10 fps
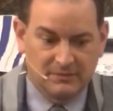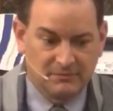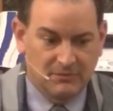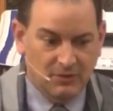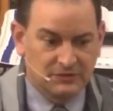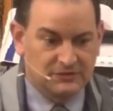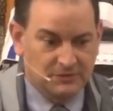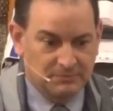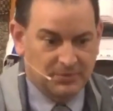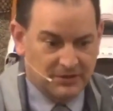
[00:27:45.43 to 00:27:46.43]
that
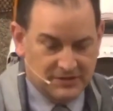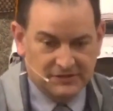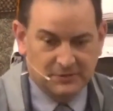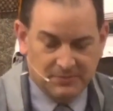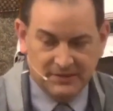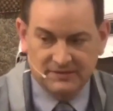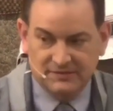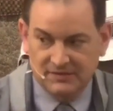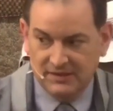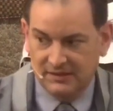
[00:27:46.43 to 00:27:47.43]
most
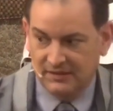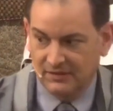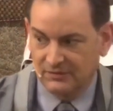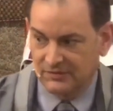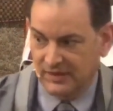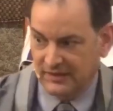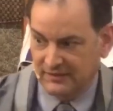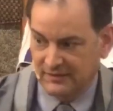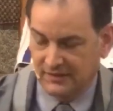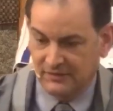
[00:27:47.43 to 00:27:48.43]
participants in those,
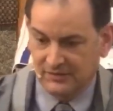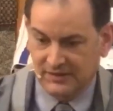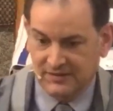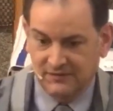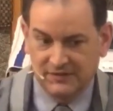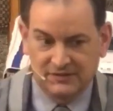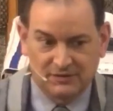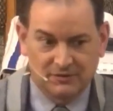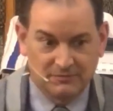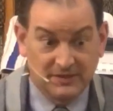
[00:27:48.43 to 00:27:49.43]
act- in those
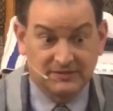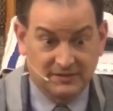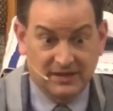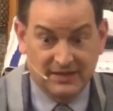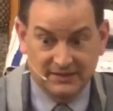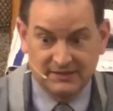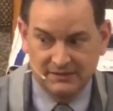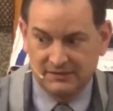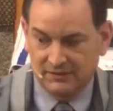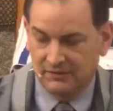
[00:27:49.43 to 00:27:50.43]
activities are misguided.